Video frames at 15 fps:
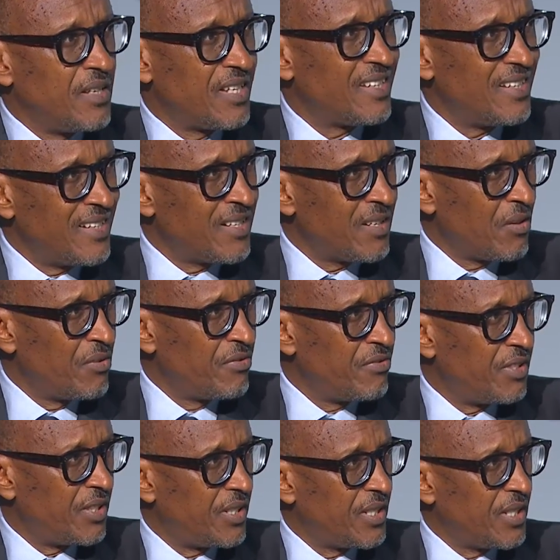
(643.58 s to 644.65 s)
the center of
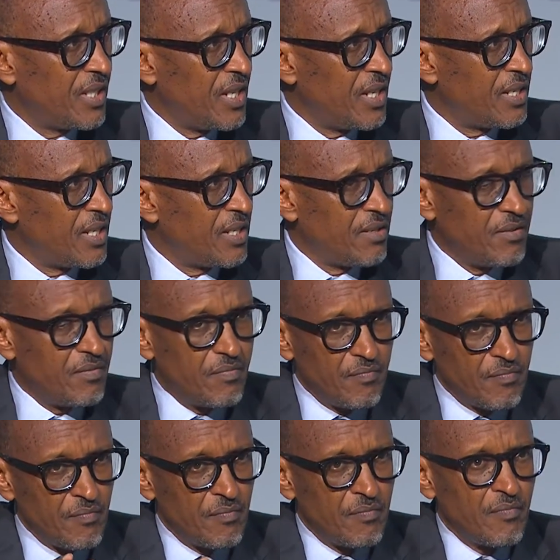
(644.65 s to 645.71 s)
it, and
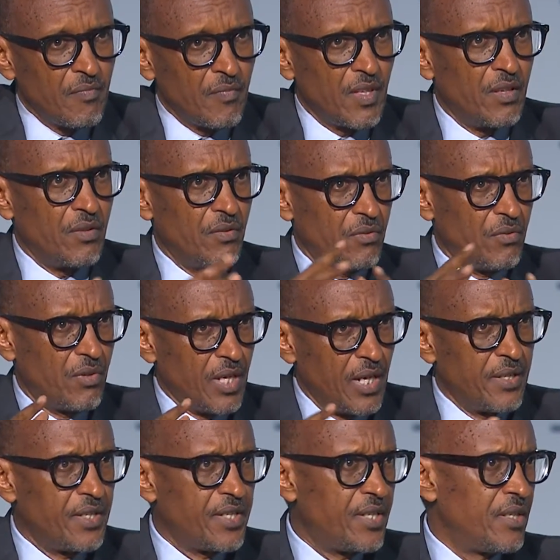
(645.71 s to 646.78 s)
you
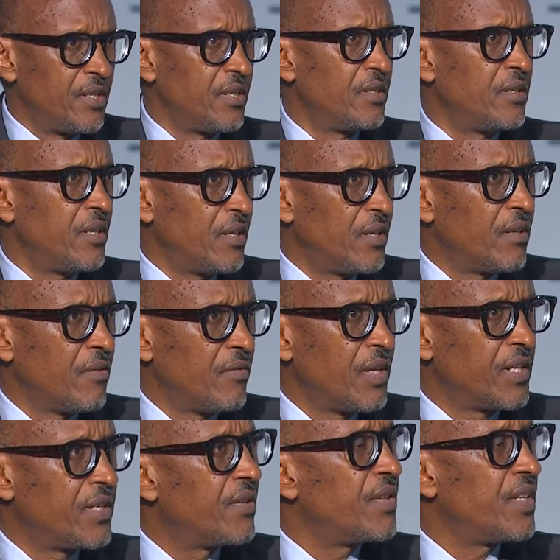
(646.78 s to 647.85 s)
can see
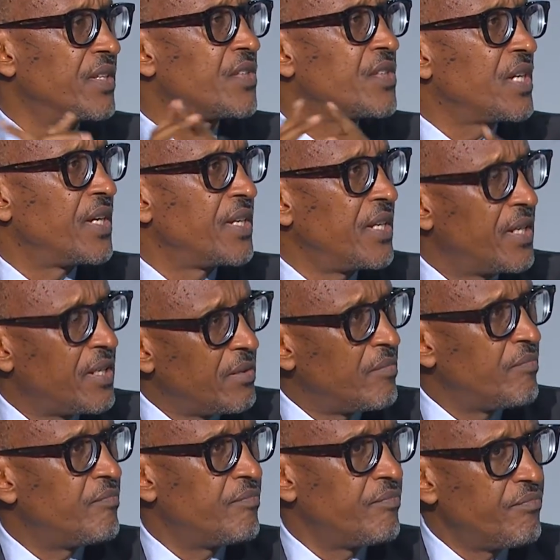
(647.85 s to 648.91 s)
that things are really
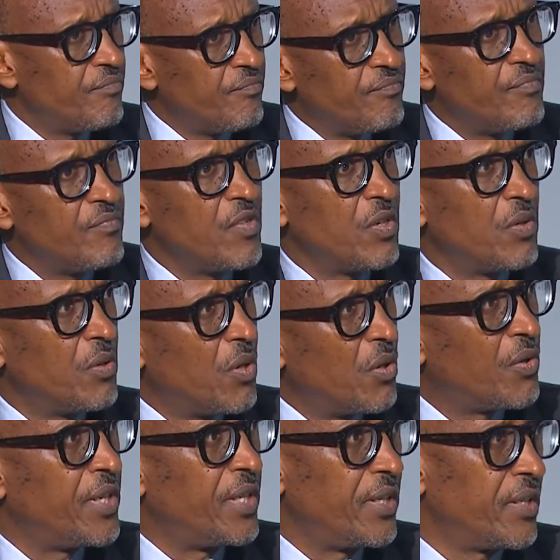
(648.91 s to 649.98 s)

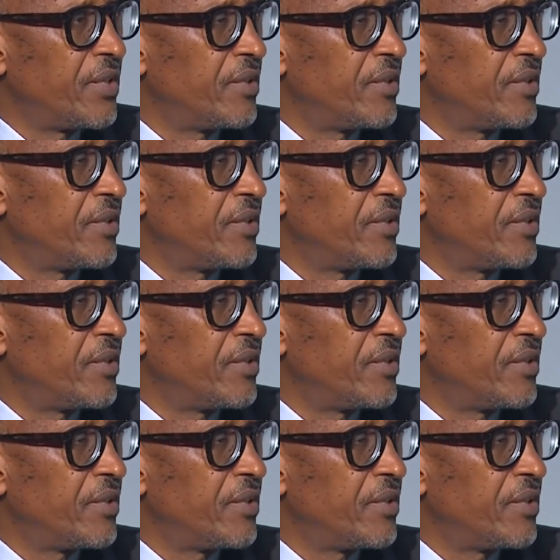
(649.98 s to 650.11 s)
holding.